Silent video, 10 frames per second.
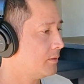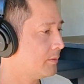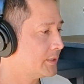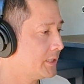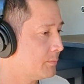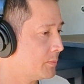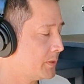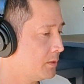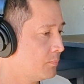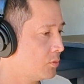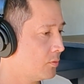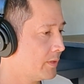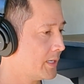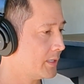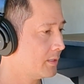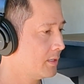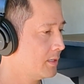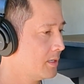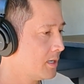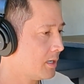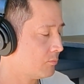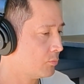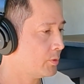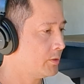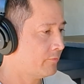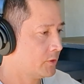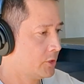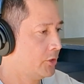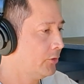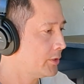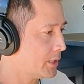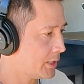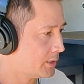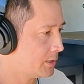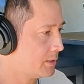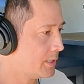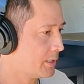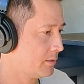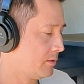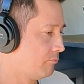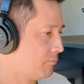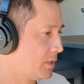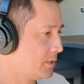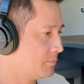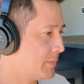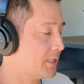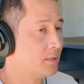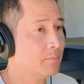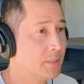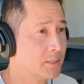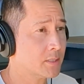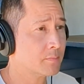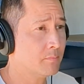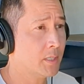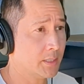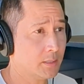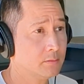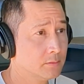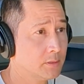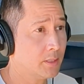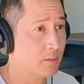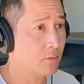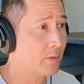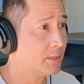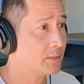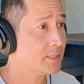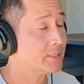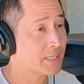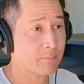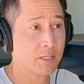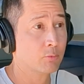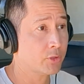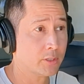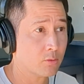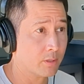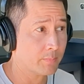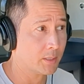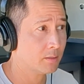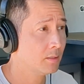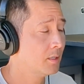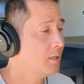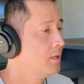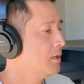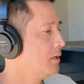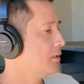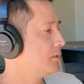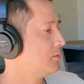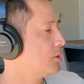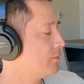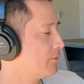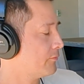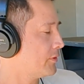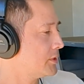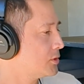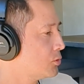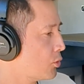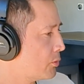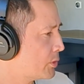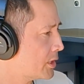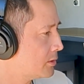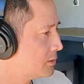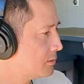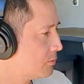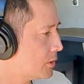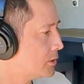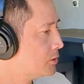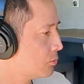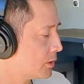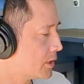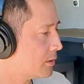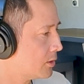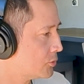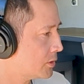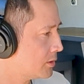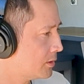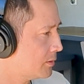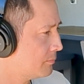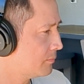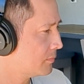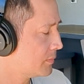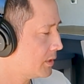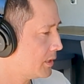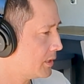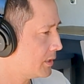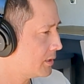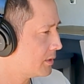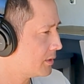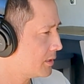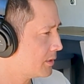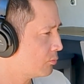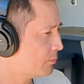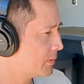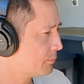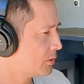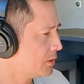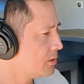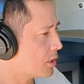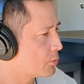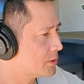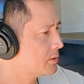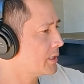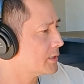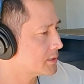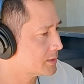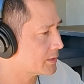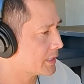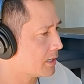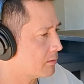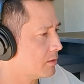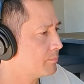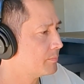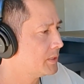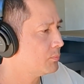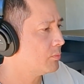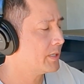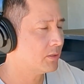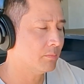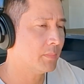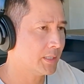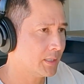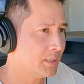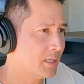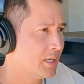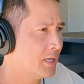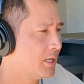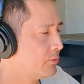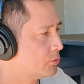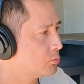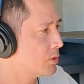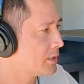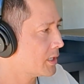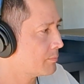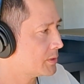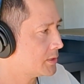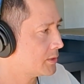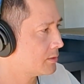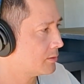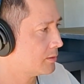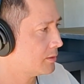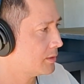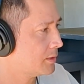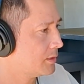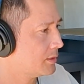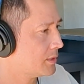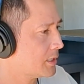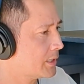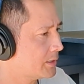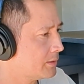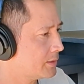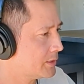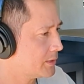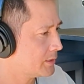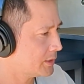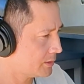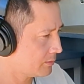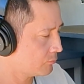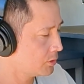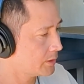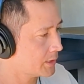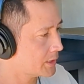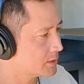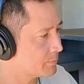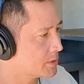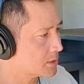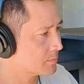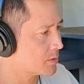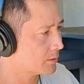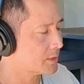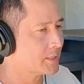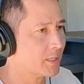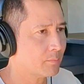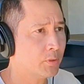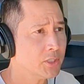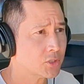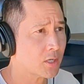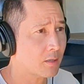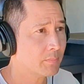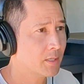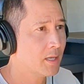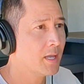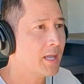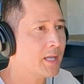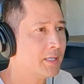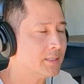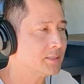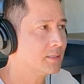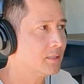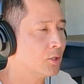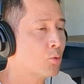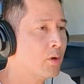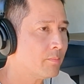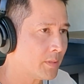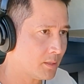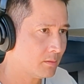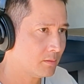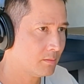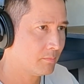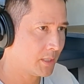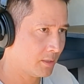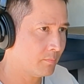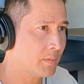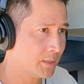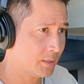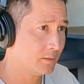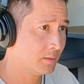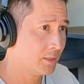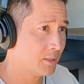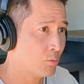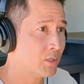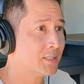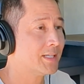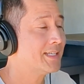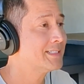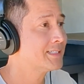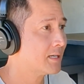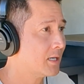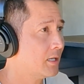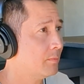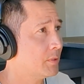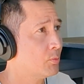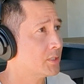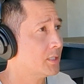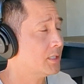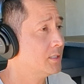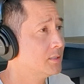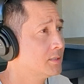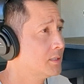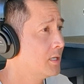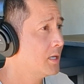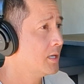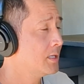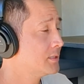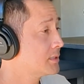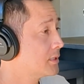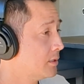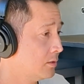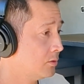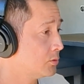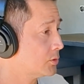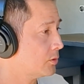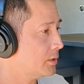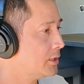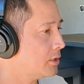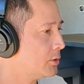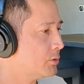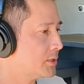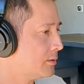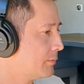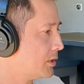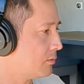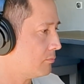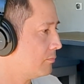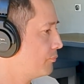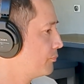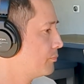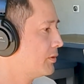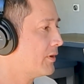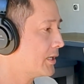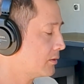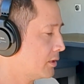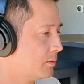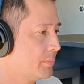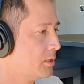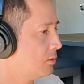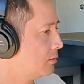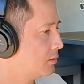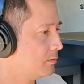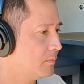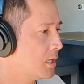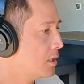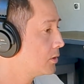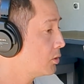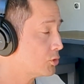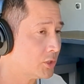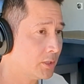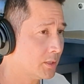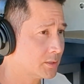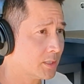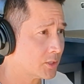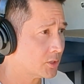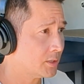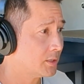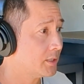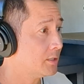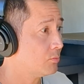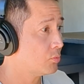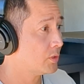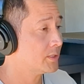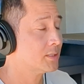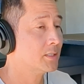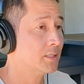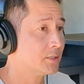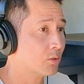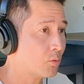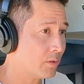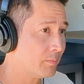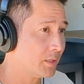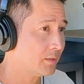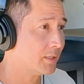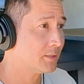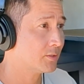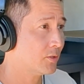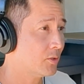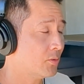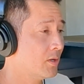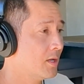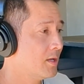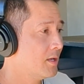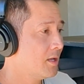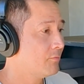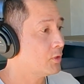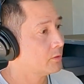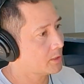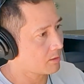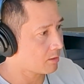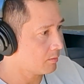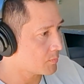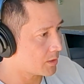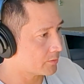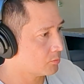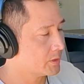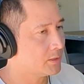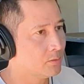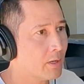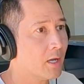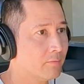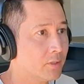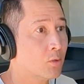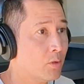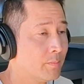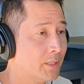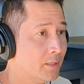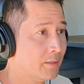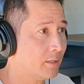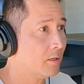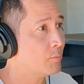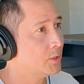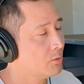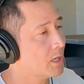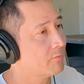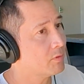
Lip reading: a team of people that we've curated that is making the business money, and same thing with the equipment. A funny story, when I used to work at a country club, and I remember, I would kind of study how people made their money. And there was one guy in particular, I really liked his business model because he had a print shop and his equipment made him money. It wasn't his time, it wasn't his skills, or, he wasn't, providing therapy or coaching a session. It was his equipment. And so if you look at our model, we do have equipment in there, and we do have